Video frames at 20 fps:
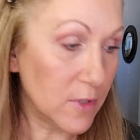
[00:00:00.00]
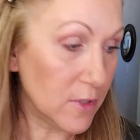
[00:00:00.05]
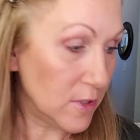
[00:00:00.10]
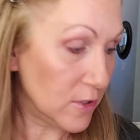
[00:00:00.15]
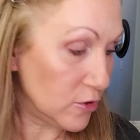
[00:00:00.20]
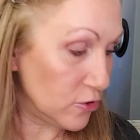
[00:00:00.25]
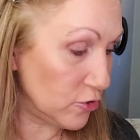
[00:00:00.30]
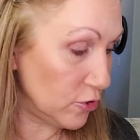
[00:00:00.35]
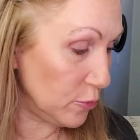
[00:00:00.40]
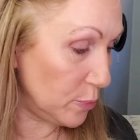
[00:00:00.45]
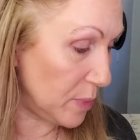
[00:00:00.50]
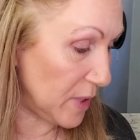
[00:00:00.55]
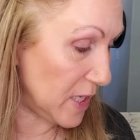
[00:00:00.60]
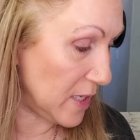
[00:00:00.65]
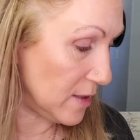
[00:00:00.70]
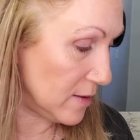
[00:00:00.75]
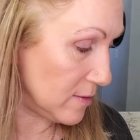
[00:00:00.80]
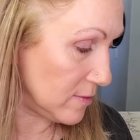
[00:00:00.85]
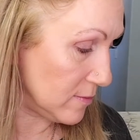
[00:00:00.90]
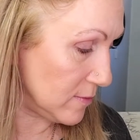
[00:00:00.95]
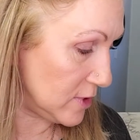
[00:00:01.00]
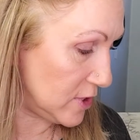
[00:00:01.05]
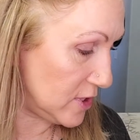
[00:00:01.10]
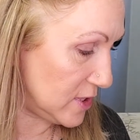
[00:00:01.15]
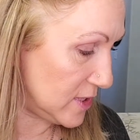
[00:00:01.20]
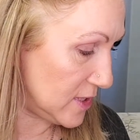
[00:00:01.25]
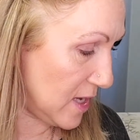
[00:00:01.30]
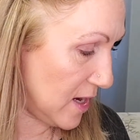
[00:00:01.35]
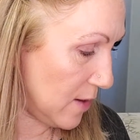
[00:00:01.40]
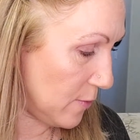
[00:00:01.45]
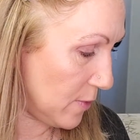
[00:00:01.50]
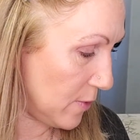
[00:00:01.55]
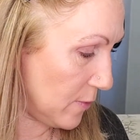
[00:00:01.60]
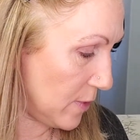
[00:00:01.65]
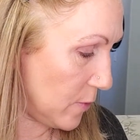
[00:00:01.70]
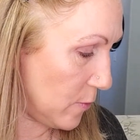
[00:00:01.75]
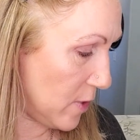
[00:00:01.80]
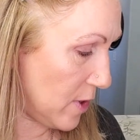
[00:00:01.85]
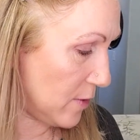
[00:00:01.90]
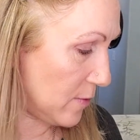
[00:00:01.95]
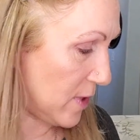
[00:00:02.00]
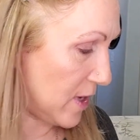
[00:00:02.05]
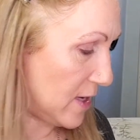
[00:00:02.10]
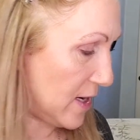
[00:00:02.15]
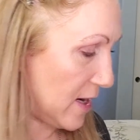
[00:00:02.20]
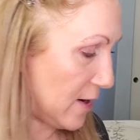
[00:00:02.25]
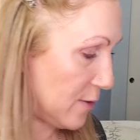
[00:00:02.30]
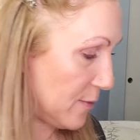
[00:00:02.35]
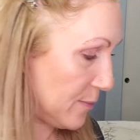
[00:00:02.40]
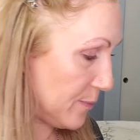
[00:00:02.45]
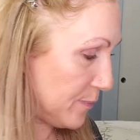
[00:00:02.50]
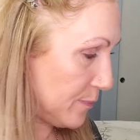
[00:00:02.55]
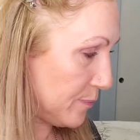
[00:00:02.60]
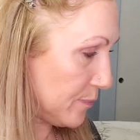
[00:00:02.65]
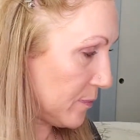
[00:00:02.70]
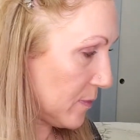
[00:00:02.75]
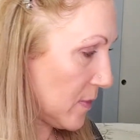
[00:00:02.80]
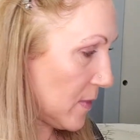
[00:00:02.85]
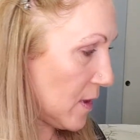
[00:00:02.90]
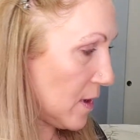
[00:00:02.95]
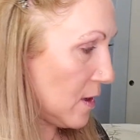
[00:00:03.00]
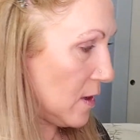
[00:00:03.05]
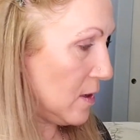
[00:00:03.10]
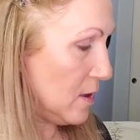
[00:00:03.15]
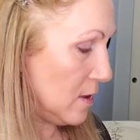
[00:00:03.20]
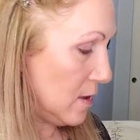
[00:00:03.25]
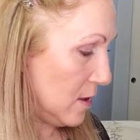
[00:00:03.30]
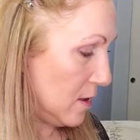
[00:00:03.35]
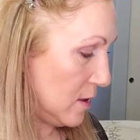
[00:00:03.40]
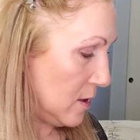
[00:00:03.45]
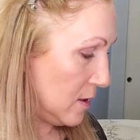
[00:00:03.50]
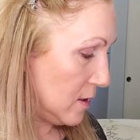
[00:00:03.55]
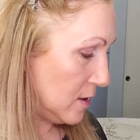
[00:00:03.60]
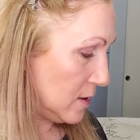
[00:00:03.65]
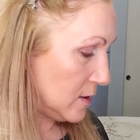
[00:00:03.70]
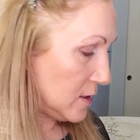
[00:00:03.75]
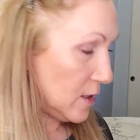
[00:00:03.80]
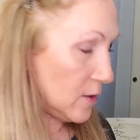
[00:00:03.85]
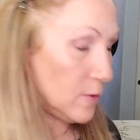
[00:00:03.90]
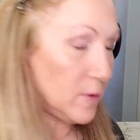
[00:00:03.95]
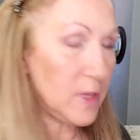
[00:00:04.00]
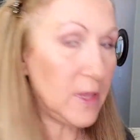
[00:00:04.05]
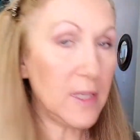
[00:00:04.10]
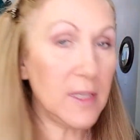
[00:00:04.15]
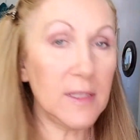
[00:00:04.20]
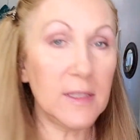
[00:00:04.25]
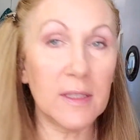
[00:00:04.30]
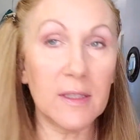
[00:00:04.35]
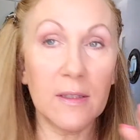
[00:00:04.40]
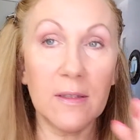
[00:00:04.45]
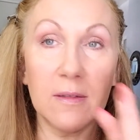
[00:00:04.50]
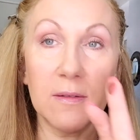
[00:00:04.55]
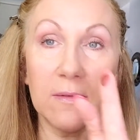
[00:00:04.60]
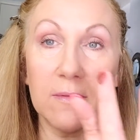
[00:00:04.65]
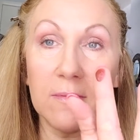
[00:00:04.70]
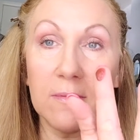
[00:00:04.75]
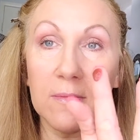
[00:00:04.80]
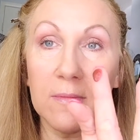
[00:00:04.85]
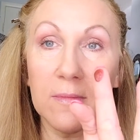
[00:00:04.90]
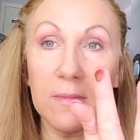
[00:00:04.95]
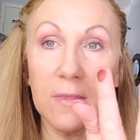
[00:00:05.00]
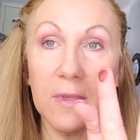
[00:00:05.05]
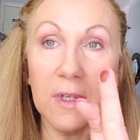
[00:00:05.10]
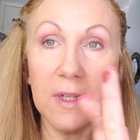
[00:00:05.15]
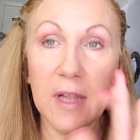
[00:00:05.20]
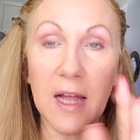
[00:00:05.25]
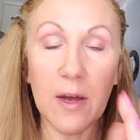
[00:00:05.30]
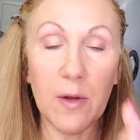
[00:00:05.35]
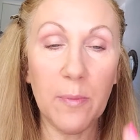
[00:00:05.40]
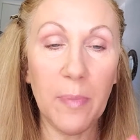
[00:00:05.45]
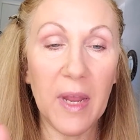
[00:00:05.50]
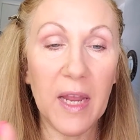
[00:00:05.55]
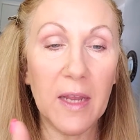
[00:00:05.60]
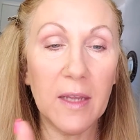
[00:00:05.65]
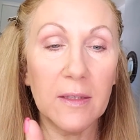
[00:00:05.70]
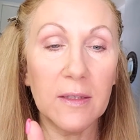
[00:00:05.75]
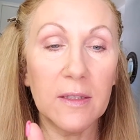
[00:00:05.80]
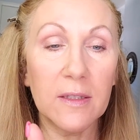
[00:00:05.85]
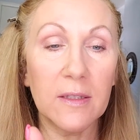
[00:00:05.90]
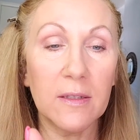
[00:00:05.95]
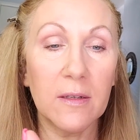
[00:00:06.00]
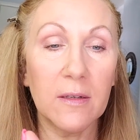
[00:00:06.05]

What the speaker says: droopy, which is not what we want right now. So with these cloud paints,